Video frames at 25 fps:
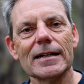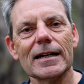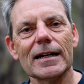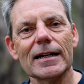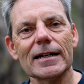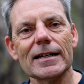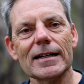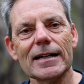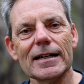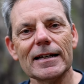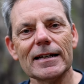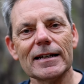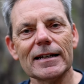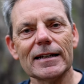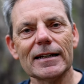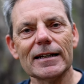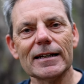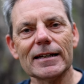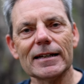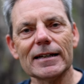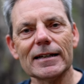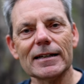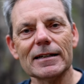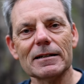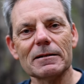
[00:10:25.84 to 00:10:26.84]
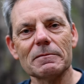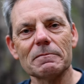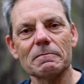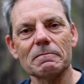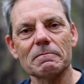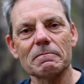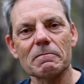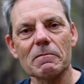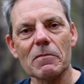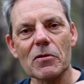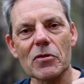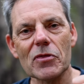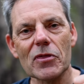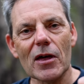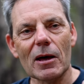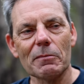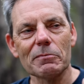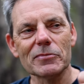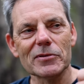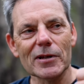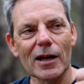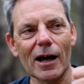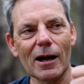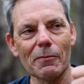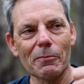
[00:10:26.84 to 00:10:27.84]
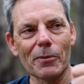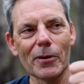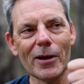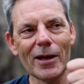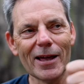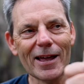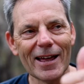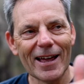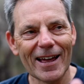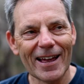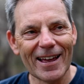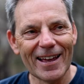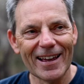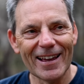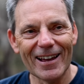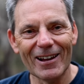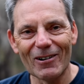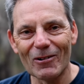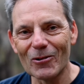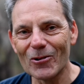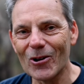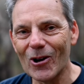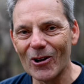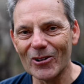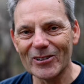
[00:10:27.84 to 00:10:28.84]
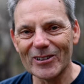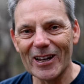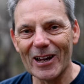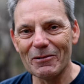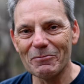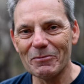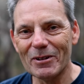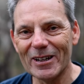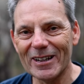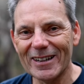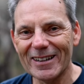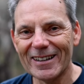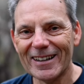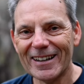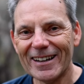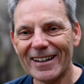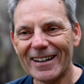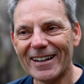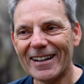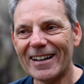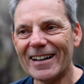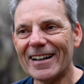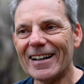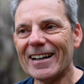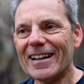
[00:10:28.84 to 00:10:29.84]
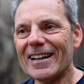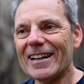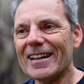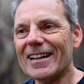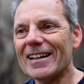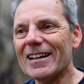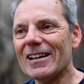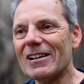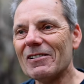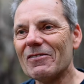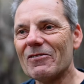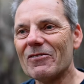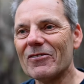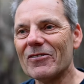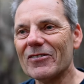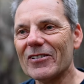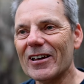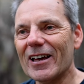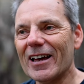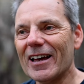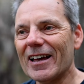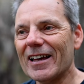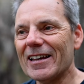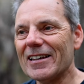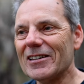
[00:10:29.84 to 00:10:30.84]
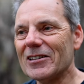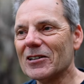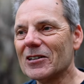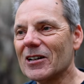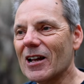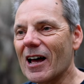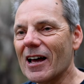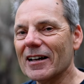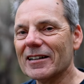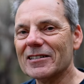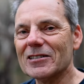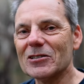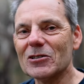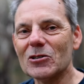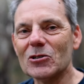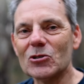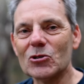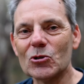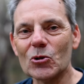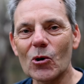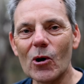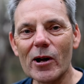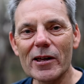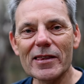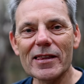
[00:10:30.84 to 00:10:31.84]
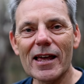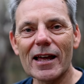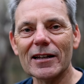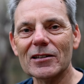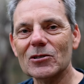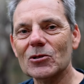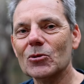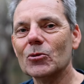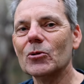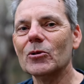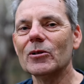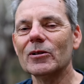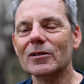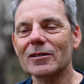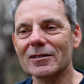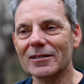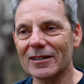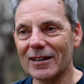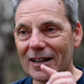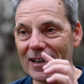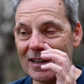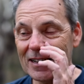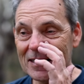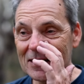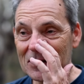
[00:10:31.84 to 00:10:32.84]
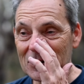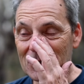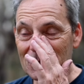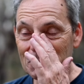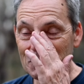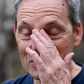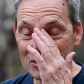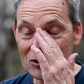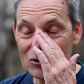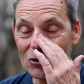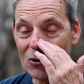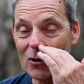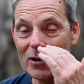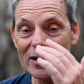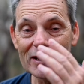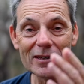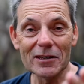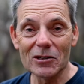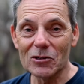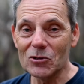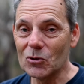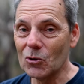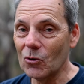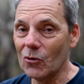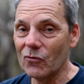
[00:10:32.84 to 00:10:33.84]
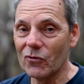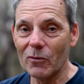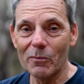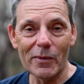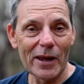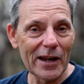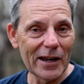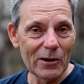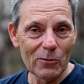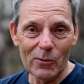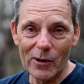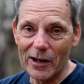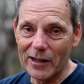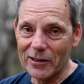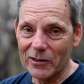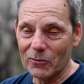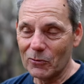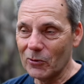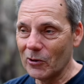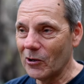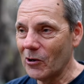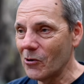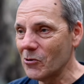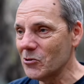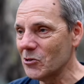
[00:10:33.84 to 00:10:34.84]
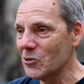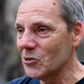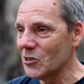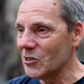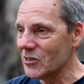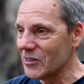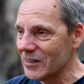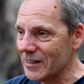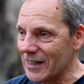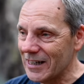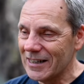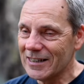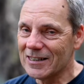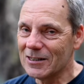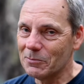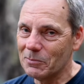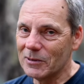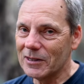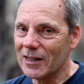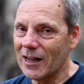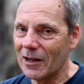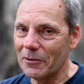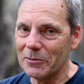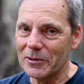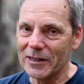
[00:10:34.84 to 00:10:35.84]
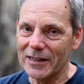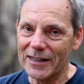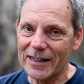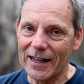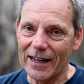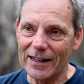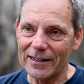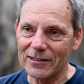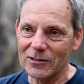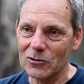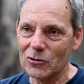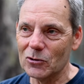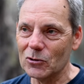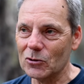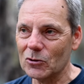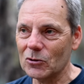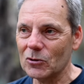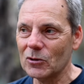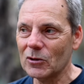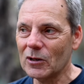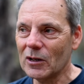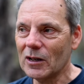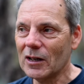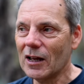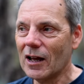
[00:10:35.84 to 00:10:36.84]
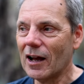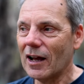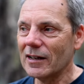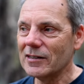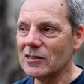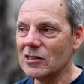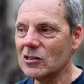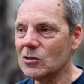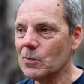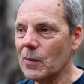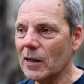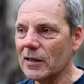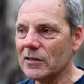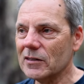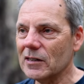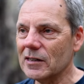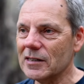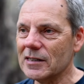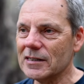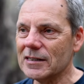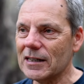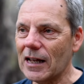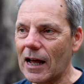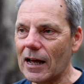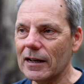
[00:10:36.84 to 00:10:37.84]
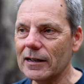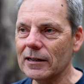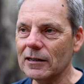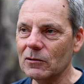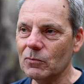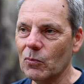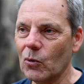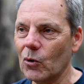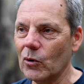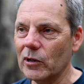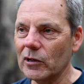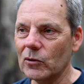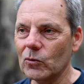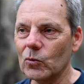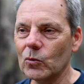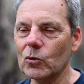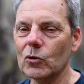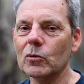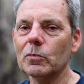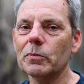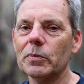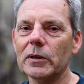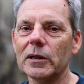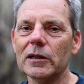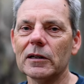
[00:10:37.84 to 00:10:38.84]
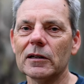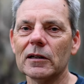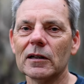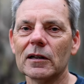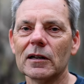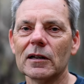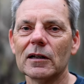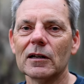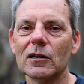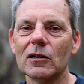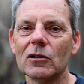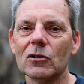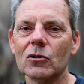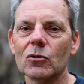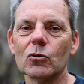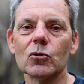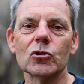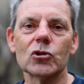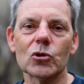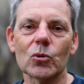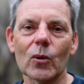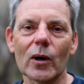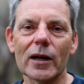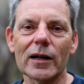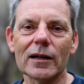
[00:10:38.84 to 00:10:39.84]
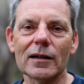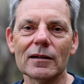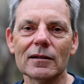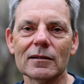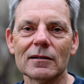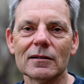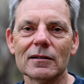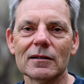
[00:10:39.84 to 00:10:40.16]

Again, thumbs up or contact me if you'd like to join that tour. You could be joining the tour from anywhere in the world. You just need to be able to get to, I suspect the starting point will be Ushuaia,